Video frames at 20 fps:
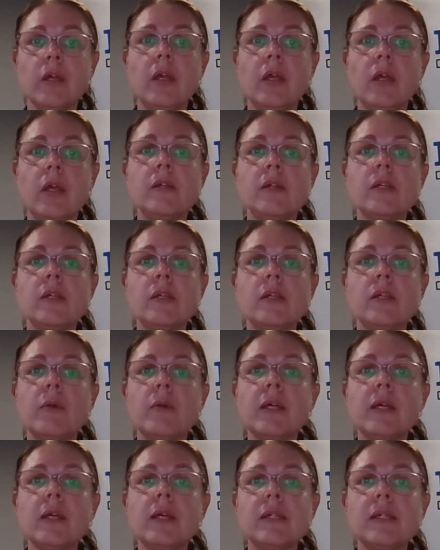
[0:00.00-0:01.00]
Did I break
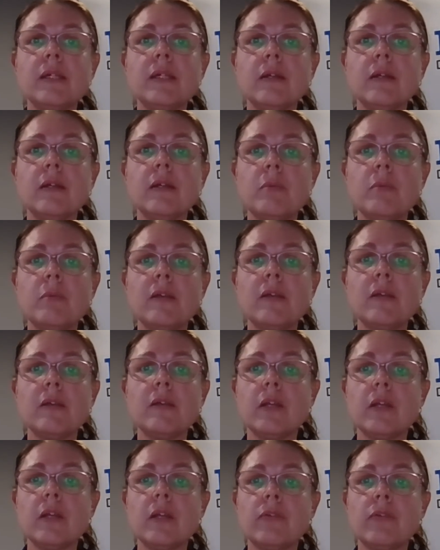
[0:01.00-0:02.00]
it down into basic
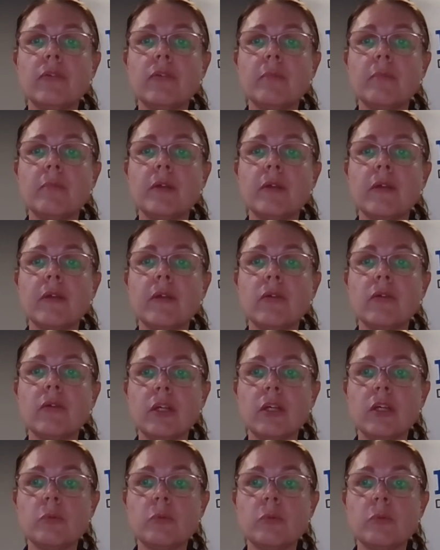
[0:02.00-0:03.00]
enough steps that they got
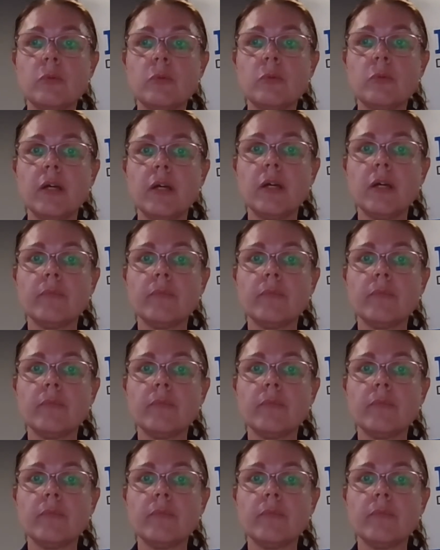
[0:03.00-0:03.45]
each part right?